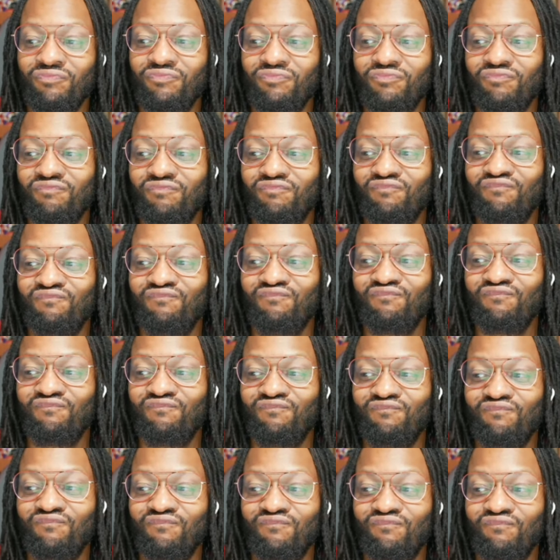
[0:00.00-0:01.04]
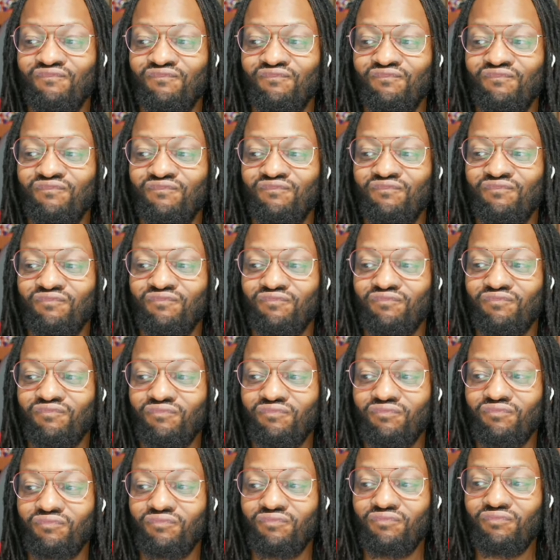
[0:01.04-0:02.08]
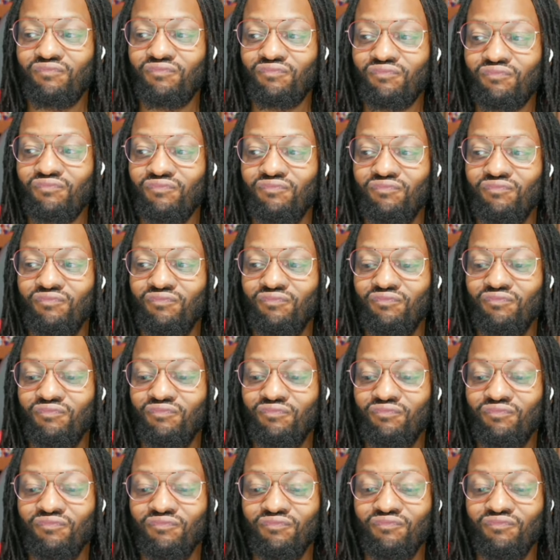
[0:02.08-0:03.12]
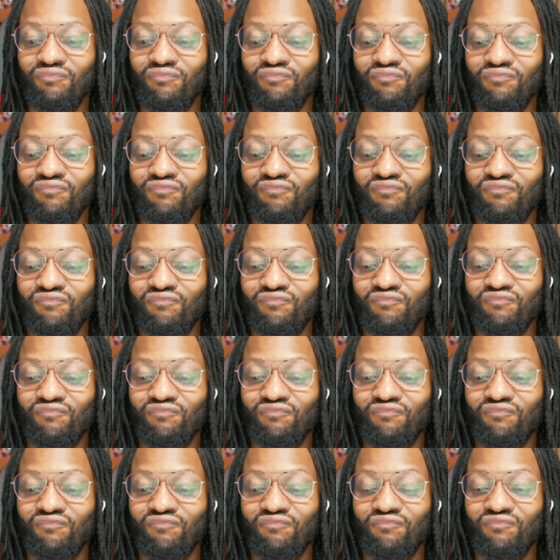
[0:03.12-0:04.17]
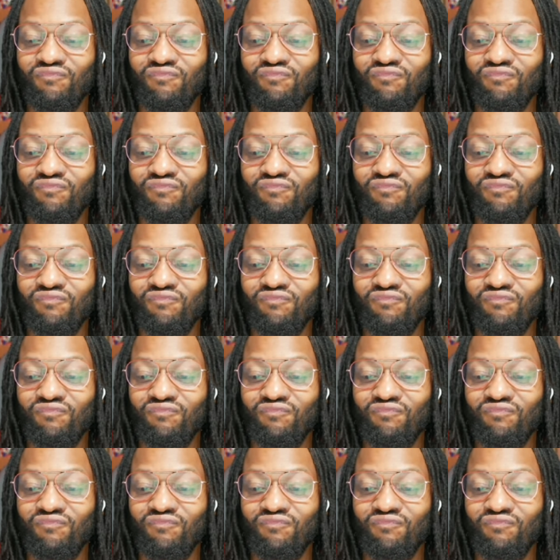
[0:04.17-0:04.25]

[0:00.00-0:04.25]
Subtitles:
This person isn't speaking.